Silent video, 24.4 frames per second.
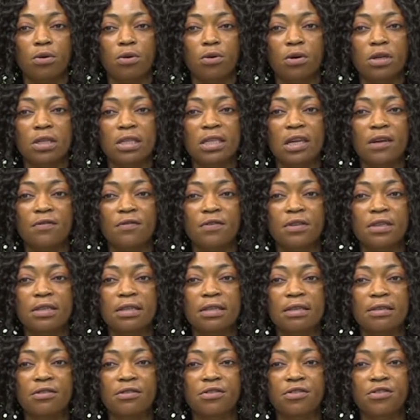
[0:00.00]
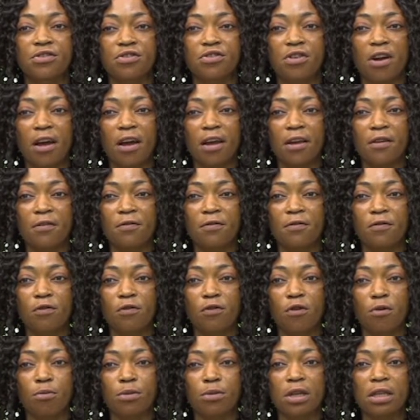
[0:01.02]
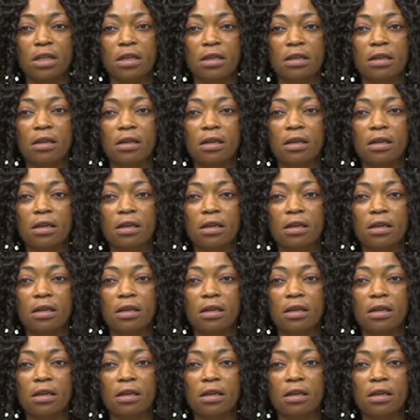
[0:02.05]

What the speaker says: Services derived from the